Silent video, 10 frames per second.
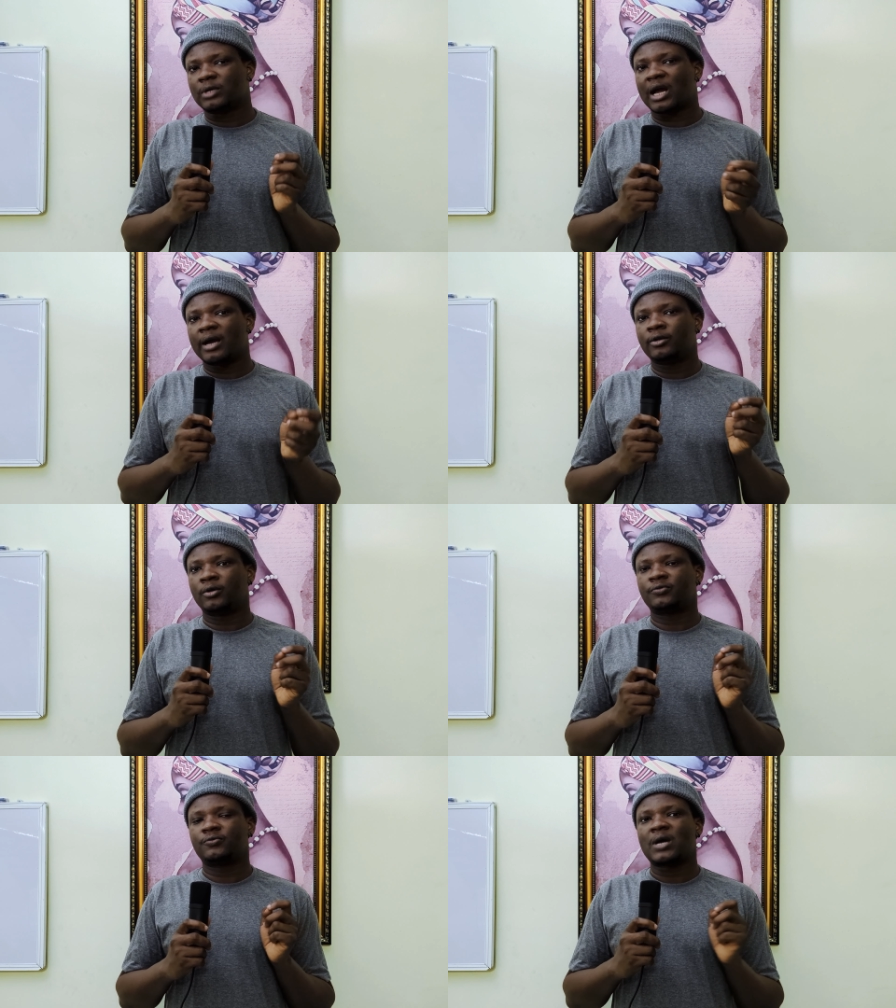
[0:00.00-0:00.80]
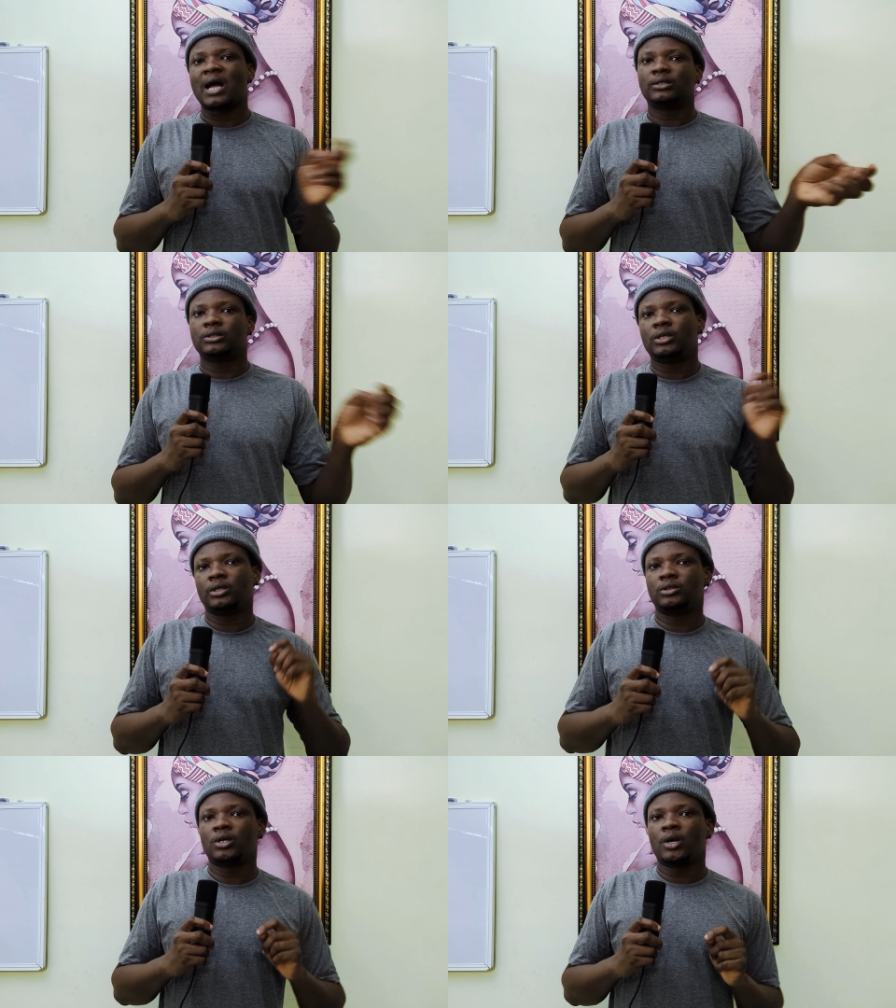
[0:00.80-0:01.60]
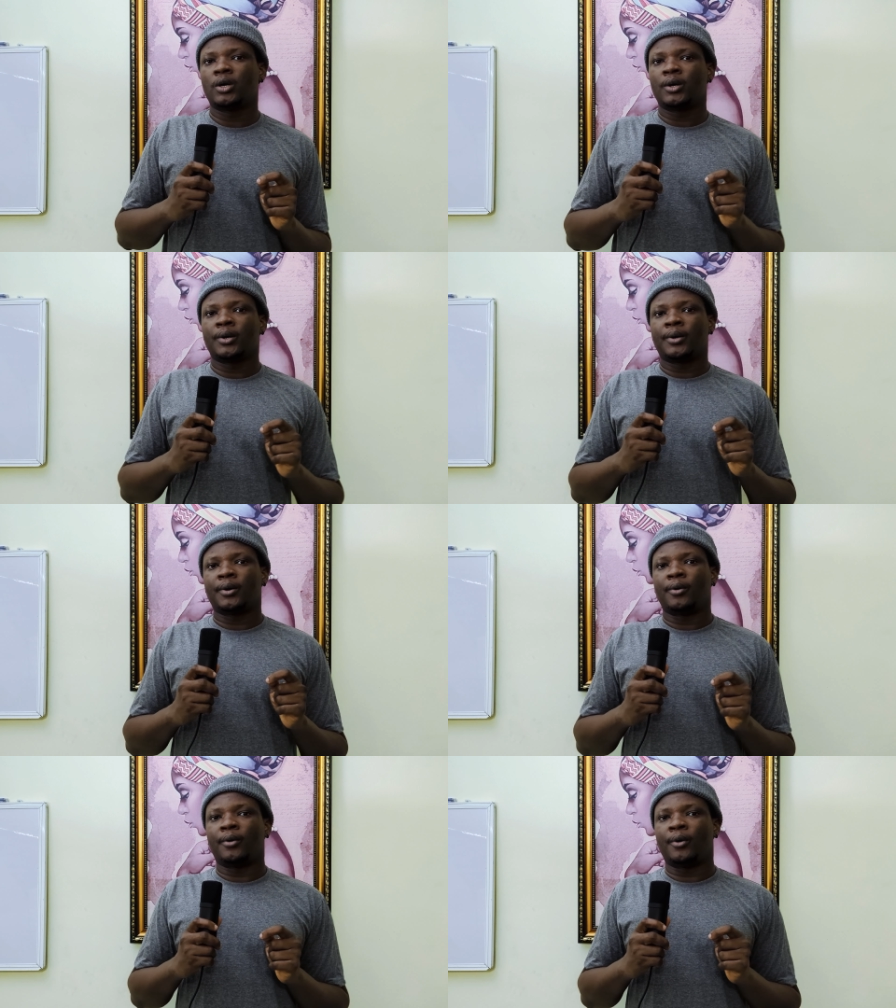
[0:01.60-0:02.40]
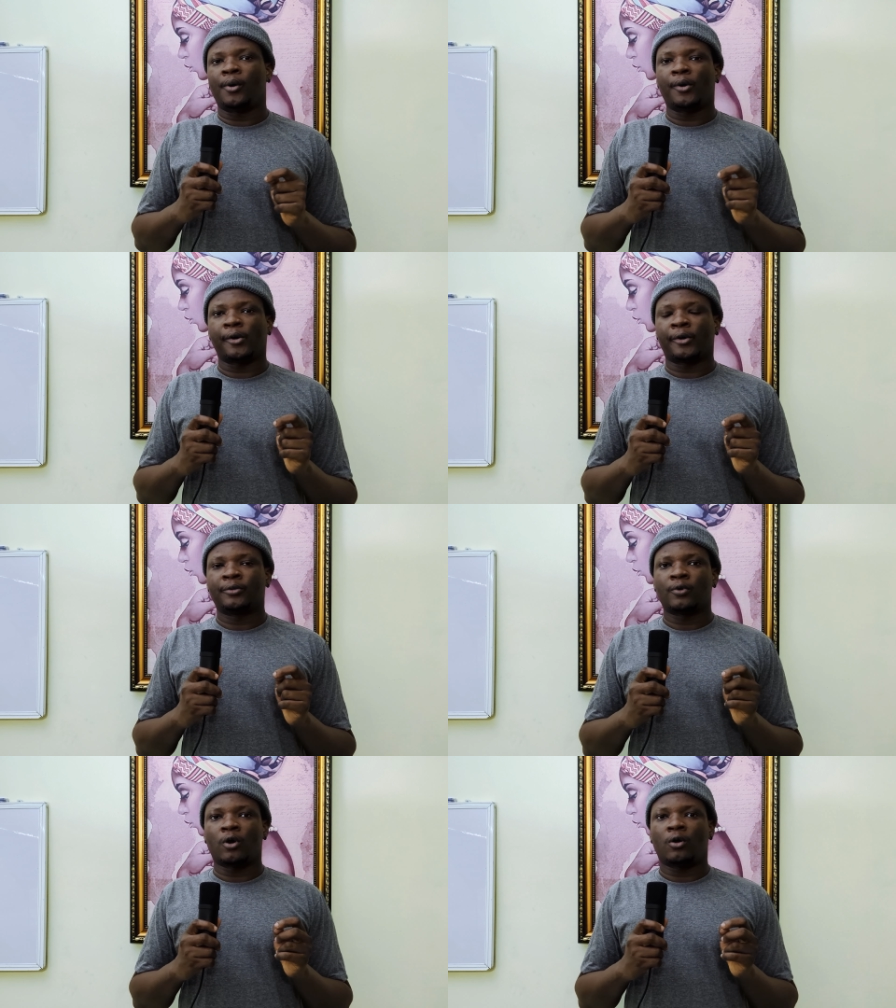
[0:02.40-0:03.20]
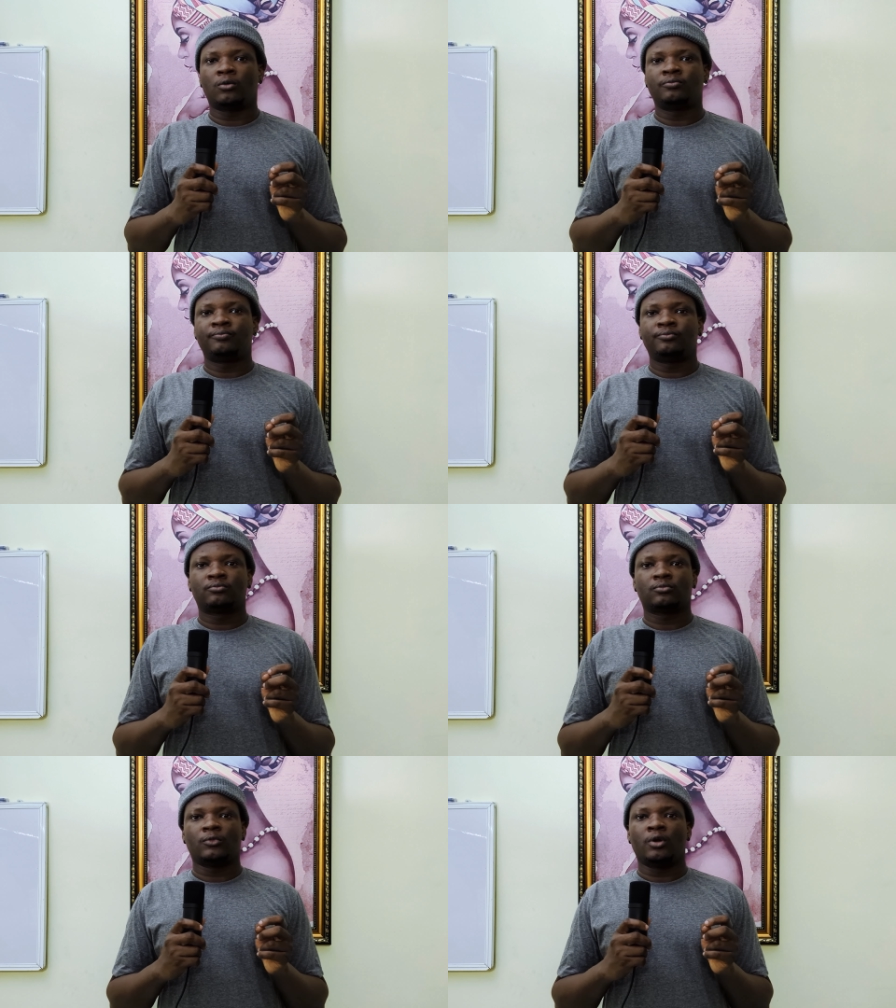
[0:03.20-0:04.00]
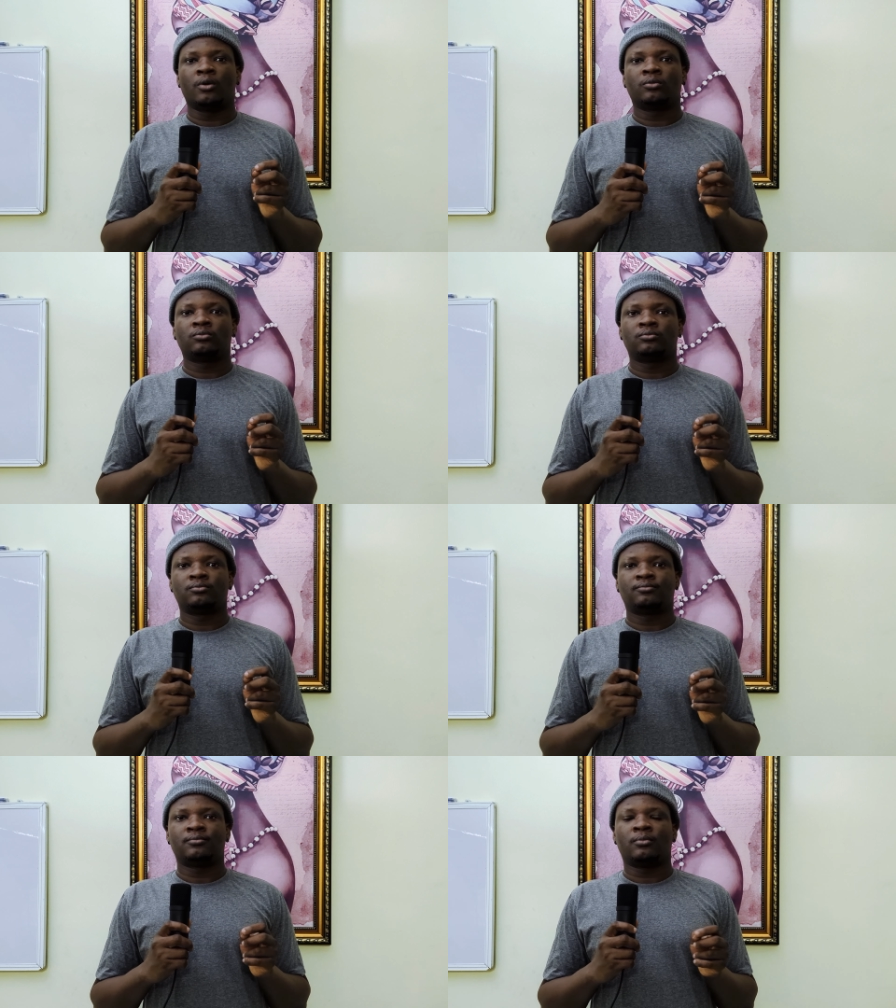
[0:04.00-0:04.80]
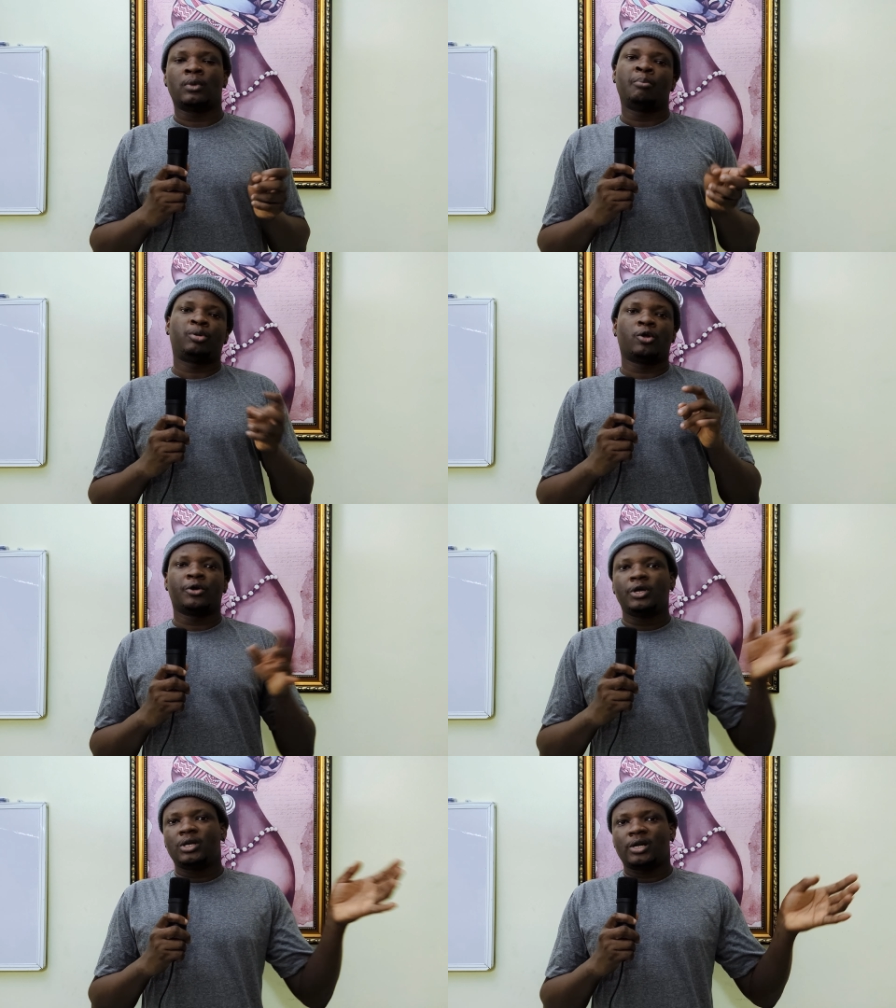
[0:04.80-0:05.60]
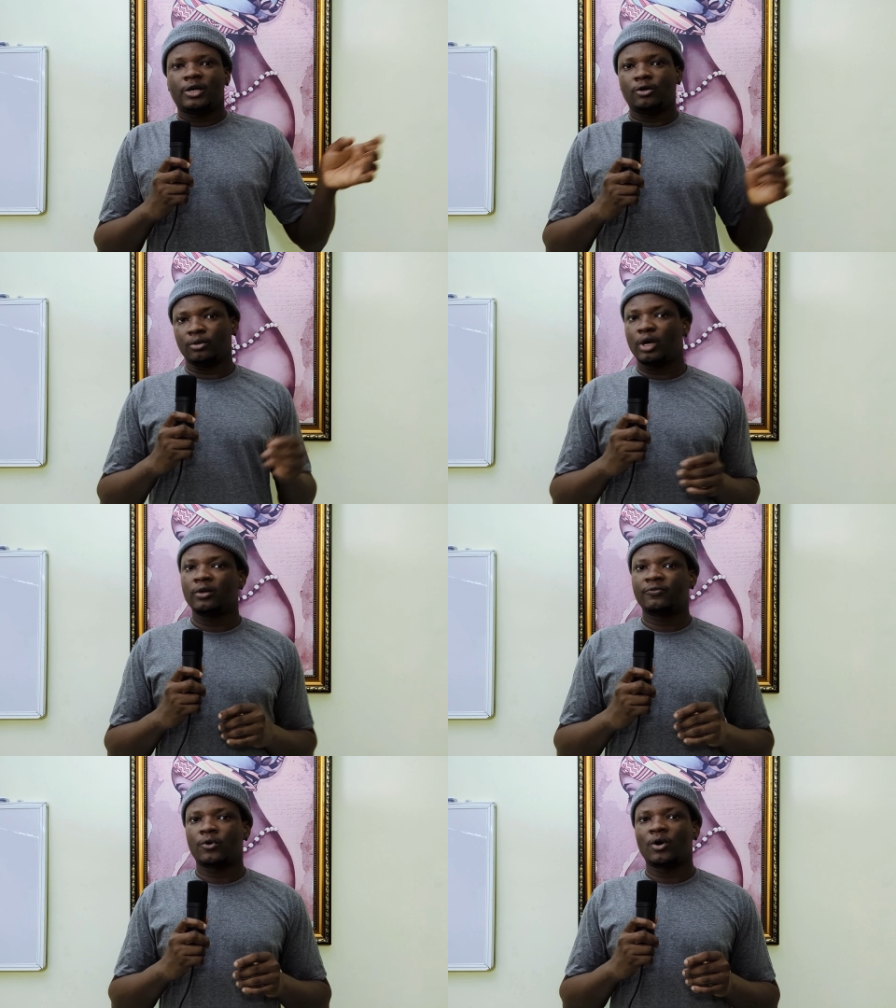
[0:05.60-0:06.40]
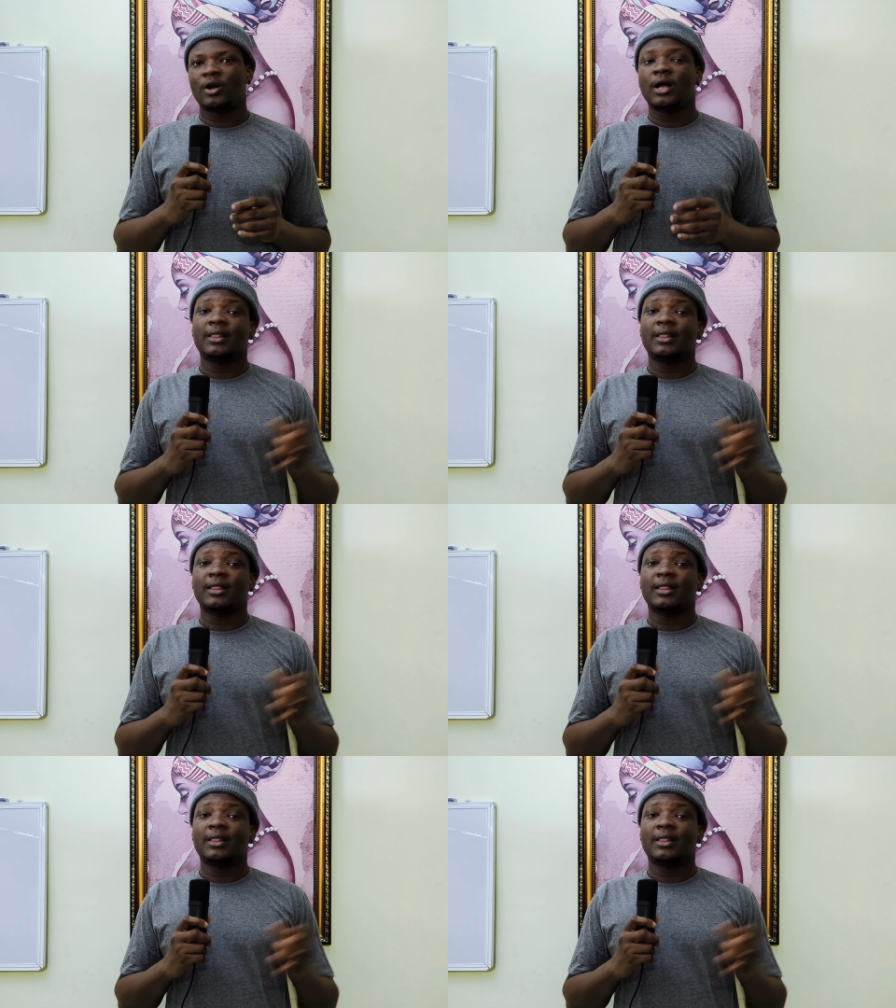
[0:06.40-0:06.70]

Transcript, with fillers: the kind of candidate or or you know employee that you are looking for.